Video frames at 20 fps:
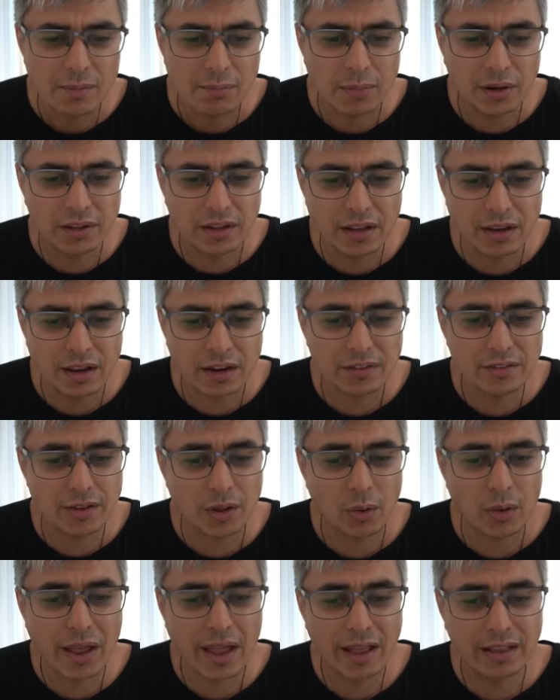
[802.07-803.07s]
materials
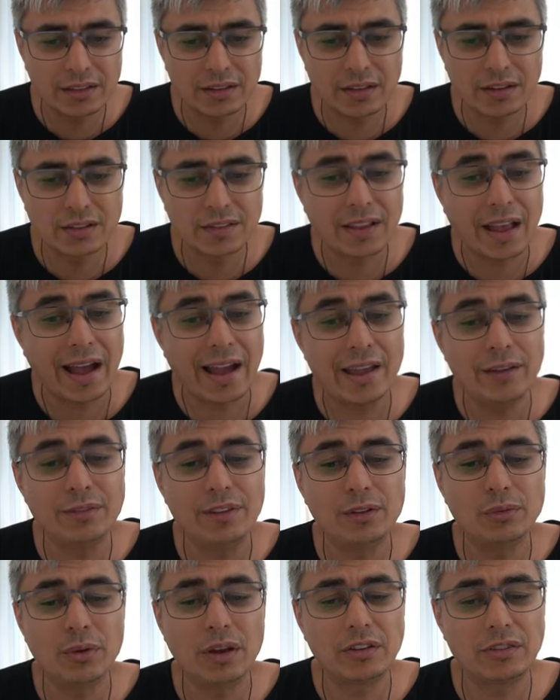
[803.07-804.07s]
now handles
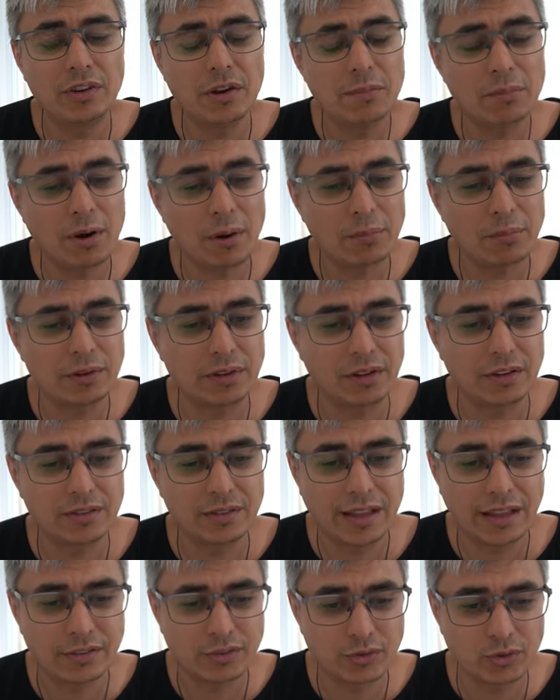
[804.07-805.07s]
IFC2X3 properties.
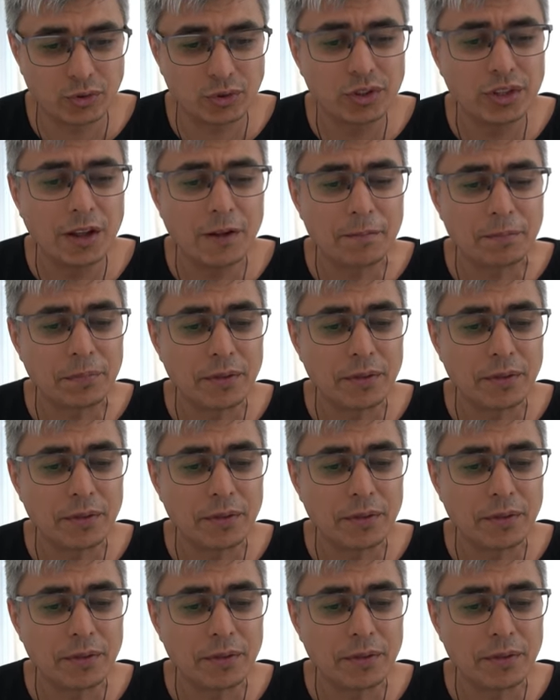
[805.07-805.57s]
That's good.